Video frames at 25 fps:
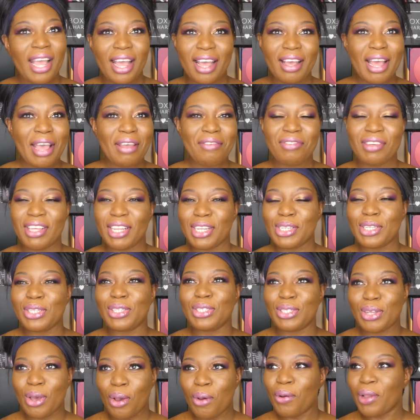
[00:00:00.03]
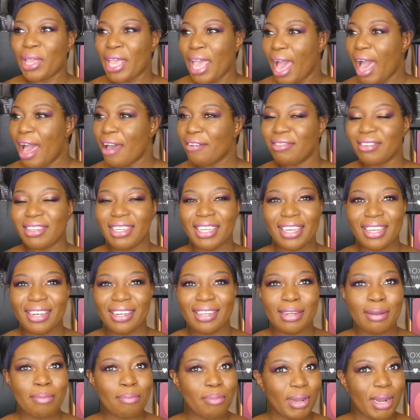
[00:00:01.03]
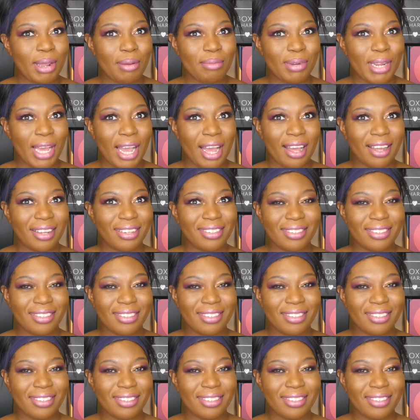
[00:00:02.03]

I feel so caffeinated, but I'm not.